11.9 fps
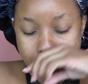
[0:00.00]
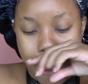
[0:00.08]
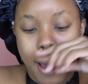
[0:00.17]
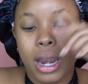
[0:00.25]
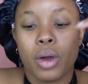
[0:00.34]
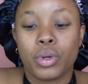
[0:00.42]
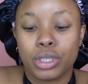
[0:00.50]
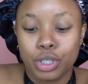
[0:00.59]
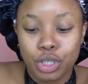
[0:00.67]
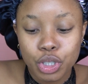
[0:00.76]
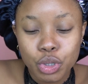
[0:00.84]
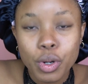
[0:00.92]
And I
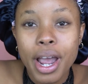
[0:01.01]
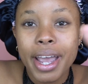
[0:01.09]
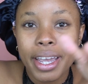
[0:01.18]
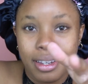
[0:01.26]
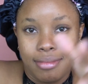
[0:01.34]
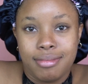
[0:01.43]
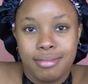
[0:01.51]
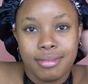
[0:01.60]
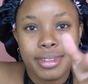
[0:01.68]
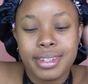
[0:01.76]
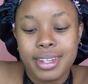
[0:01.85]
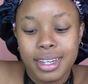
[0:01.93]
wanted to try
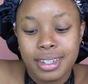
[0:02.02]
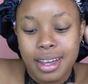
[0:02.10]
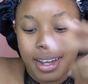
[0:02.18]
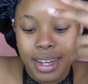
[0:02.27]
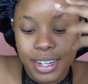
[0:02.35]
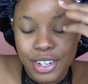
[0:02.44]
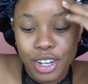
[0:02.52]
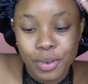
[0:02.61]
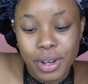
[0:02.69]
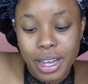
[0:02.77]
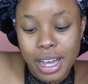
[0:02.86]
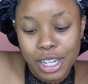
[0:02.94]
the thing now, and
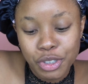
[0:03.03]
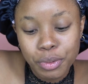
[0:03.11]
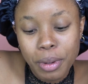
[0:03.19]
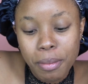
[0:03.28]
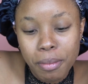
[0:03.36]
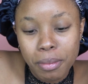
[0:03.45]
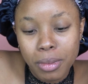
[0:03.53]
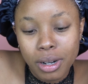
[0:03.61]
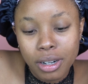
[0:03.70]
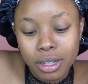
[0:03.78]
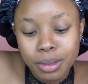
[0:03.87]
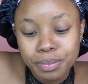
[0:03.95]
now I can't
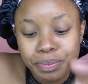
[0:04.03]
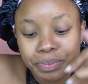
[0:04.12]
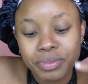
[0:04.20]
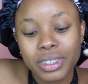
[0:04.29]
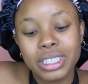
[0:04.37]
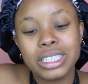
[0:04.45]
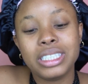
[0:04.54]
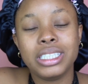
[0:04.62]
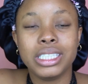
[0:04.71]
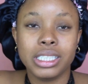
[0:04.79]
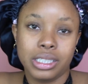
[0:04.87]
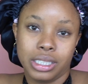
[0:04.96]
remember the
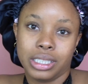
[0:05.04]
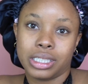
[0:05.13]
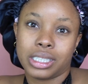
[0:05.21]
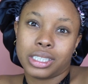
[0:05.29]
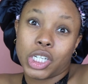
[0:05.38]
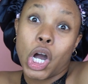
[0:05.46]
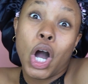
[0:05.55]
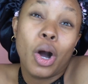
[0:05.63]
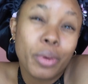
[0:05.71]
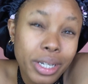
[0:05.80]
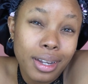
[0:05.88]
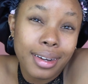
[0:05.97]
details as to
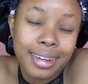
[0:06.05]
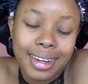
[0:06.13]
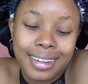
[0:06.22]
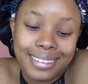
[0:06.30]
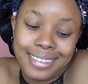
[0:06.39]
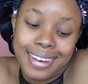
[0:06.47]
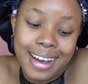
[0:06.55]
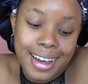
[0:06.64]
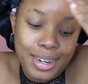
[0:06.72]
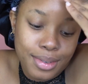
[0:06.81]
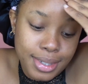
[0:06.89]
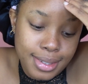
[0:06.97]
how it looked, and not
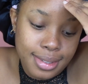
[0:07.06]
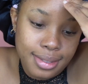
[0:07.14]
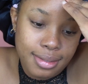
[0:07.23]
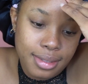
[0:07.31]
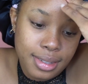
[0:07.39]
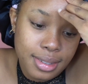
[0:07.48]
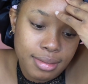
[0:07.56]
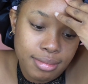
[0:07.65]
how to watch it over.